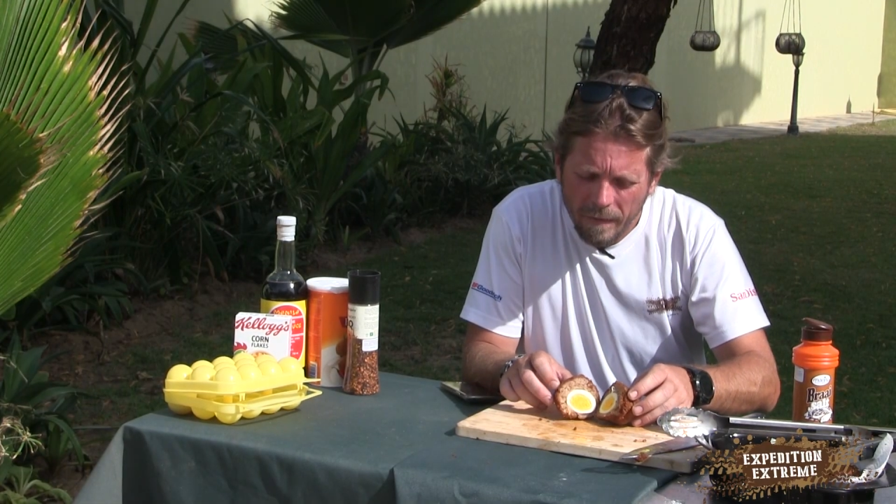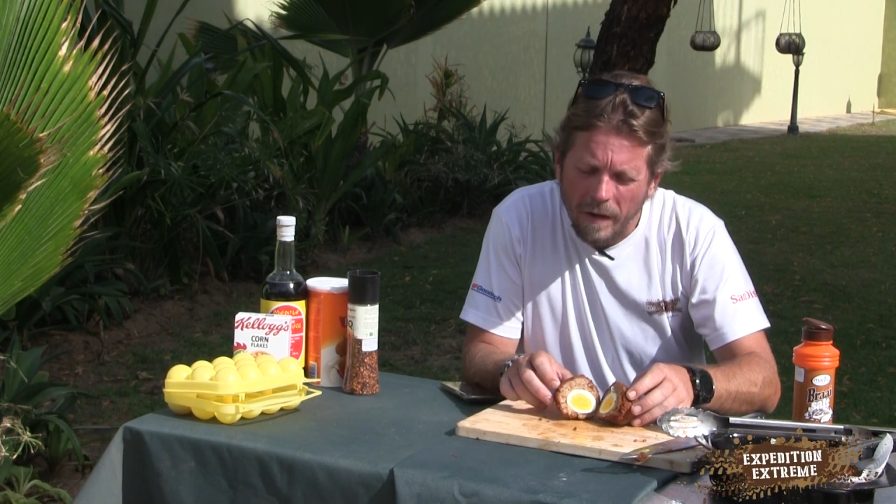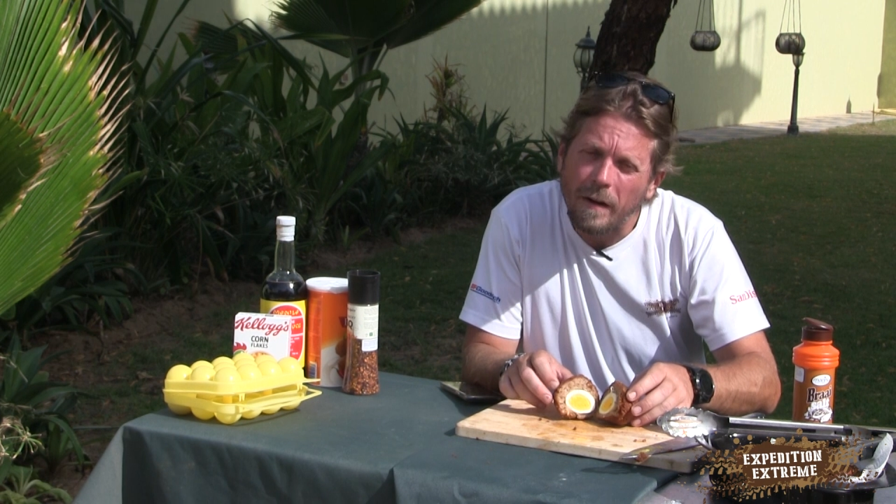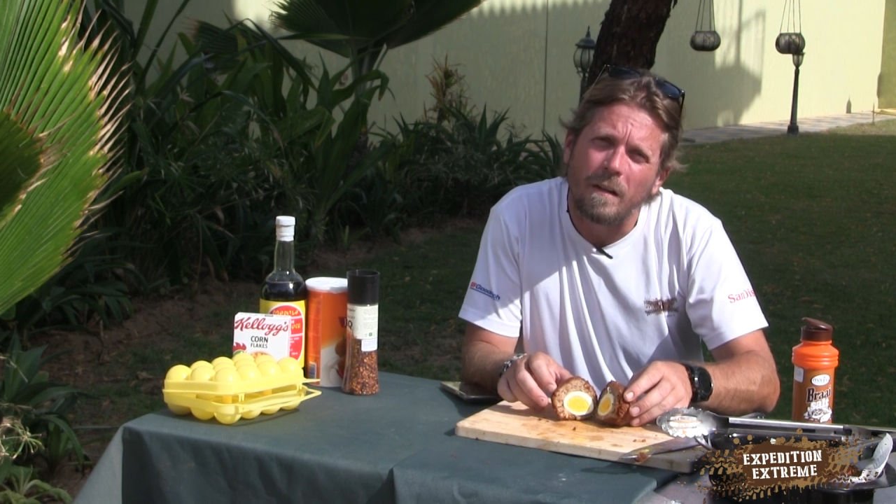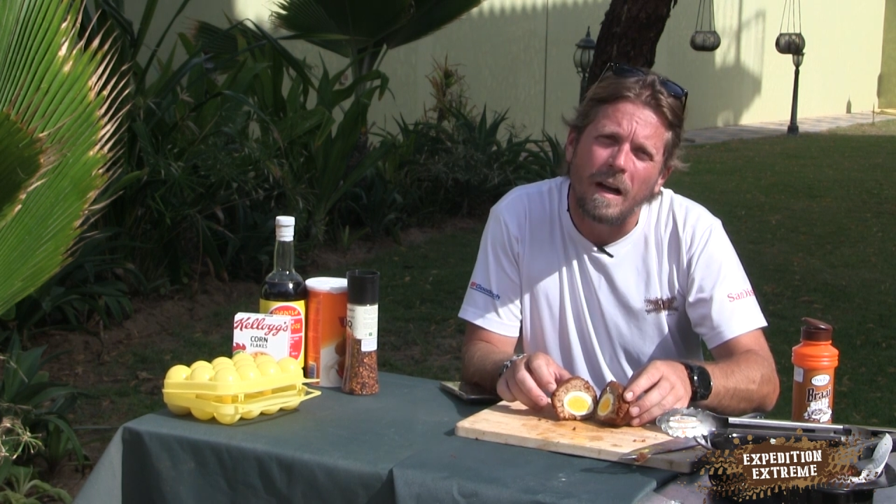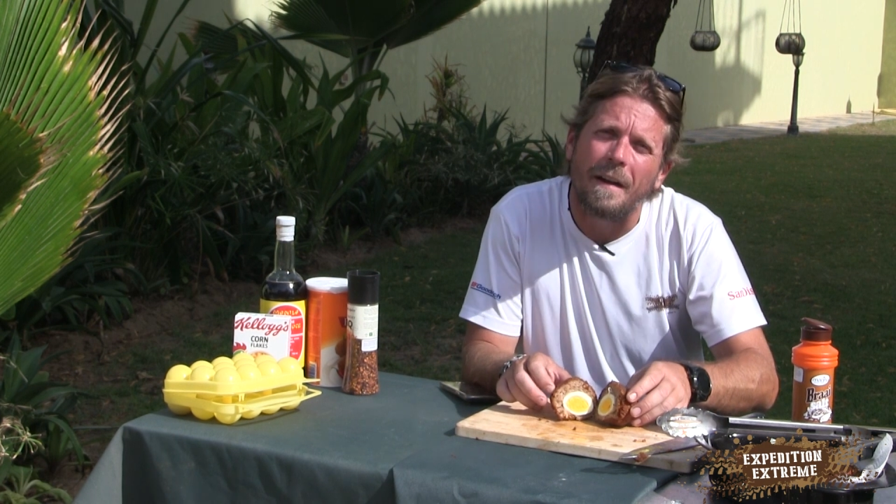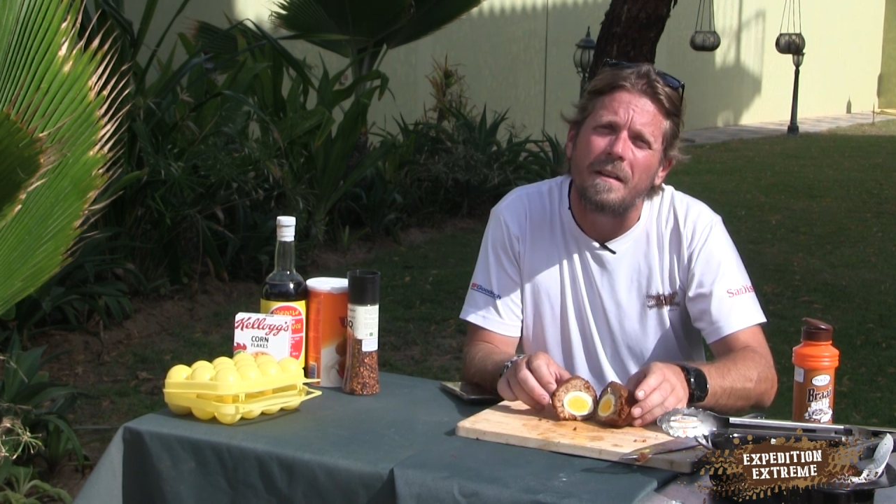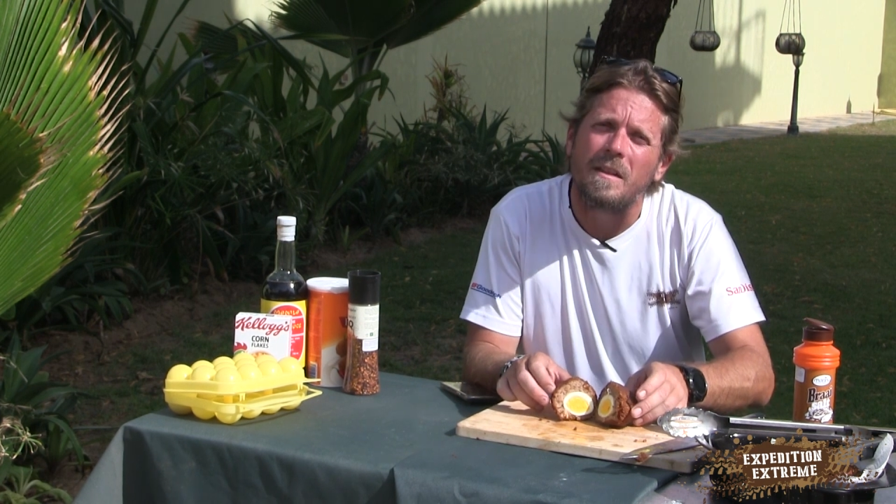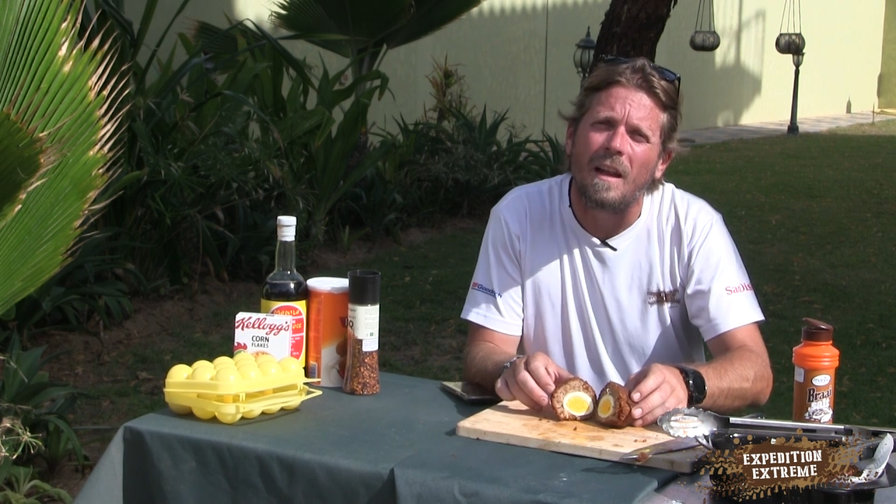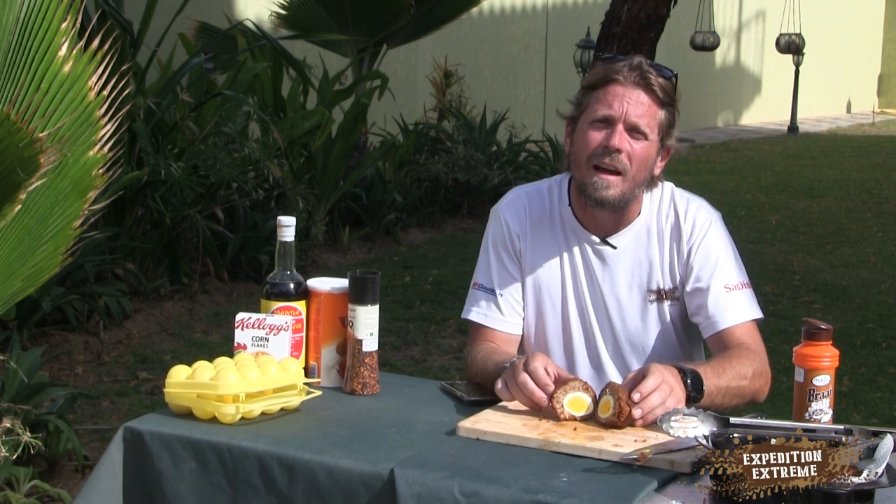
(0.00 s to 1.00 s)
the little guy
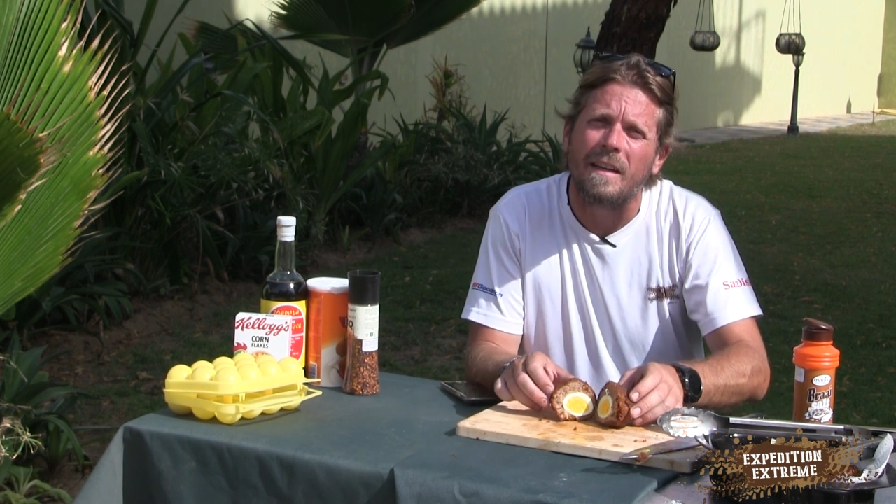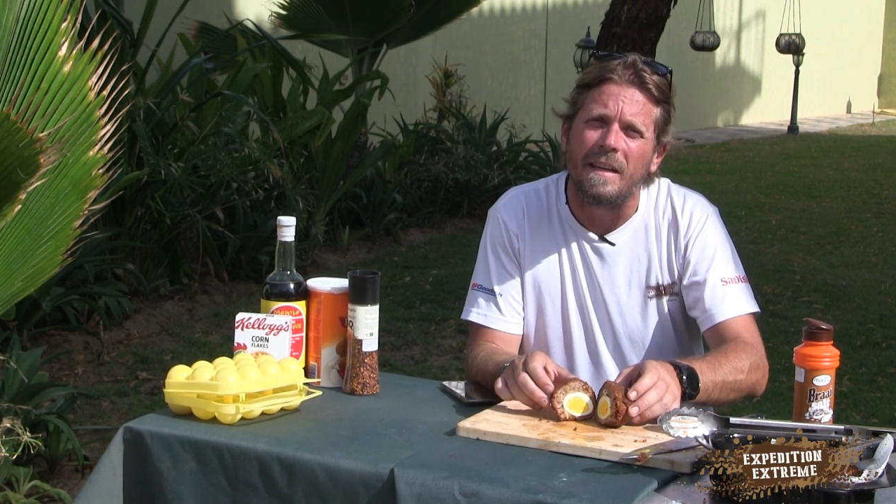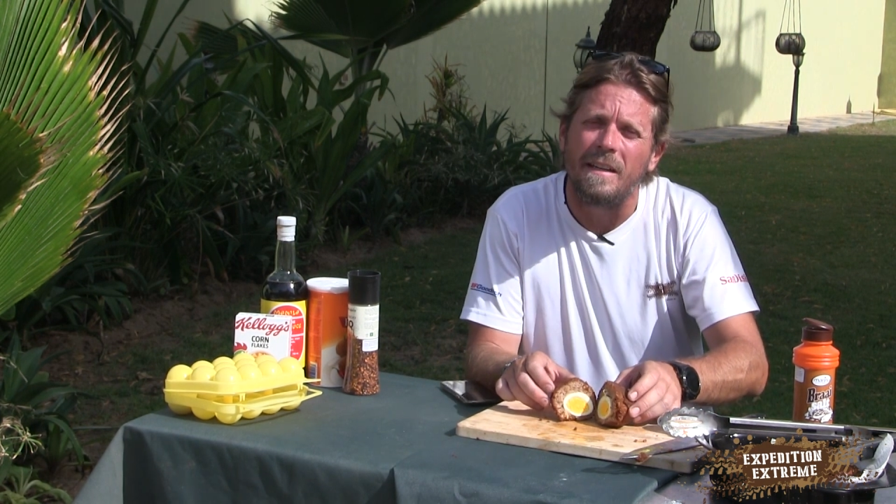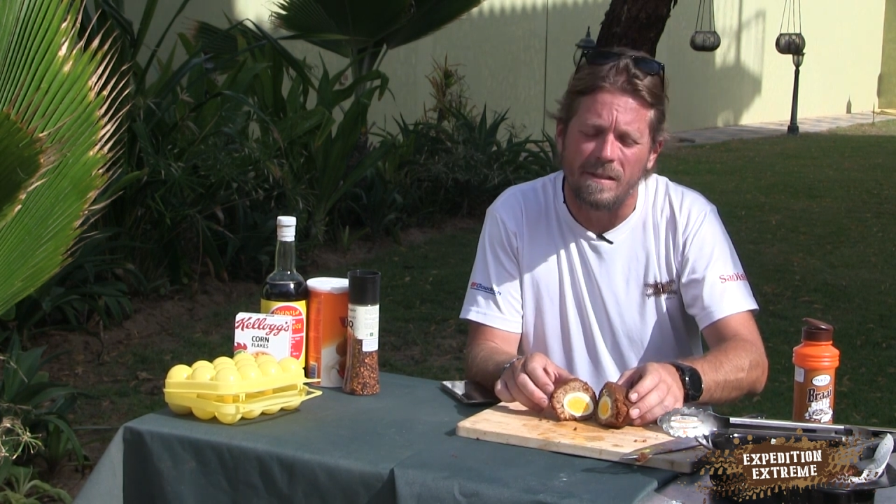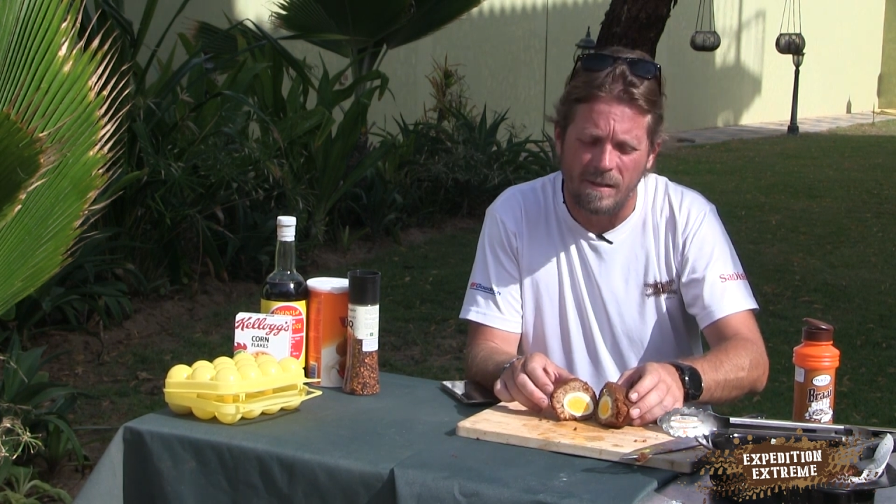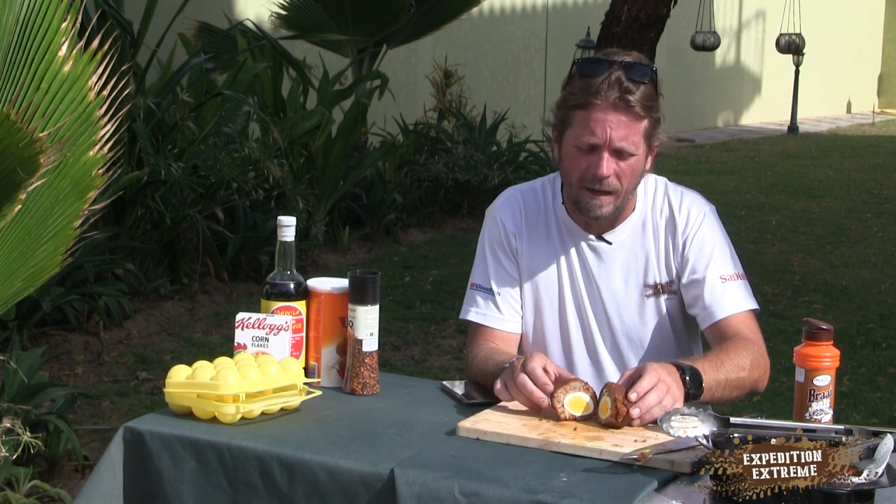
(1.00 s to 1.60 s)
doesn't like his